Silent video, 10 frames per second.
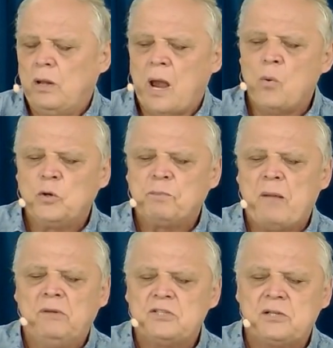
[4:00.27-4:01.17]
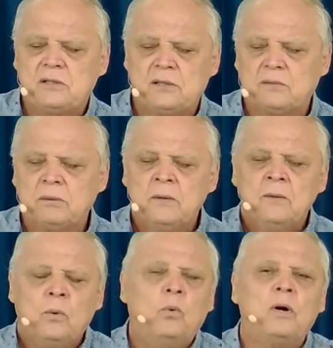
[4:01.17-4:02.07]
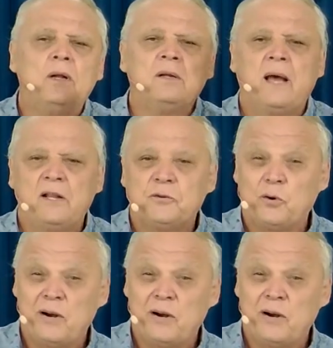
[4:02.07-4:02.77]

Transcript: well, I would publish it at the World Health